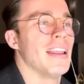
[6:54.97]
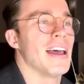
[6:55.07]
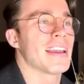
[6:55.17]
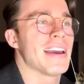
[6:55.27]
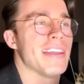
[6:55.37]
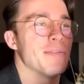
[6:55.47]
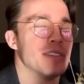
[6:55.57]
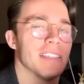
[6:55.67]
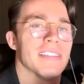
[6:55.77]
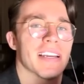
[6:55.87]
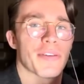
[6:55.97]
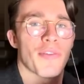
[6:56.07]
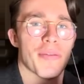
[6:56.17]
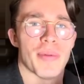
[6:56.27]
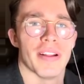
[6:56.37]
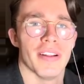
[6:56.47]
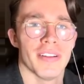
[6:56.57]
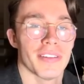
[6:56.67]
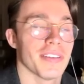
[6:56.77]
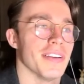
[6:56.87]
I like how that was in like a red
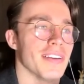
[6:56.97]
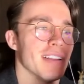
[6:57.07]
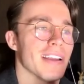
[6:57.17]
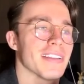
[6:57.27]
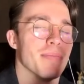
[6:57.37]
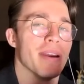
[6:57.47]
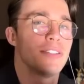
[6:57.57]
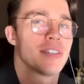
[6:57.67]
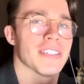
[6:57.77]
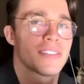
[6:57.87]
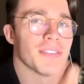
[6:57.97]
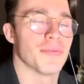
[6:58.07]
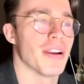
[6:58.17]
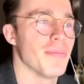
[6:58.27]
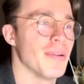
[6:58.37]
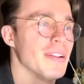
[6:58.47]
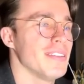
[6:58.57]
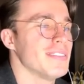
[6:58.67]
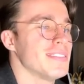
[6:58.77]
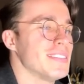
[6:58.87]
pill, you know, like the Matrix, the red
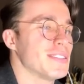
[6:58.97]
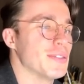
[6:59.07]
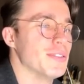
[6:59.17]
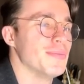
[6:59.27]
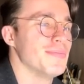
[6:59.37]
pill. It's cool.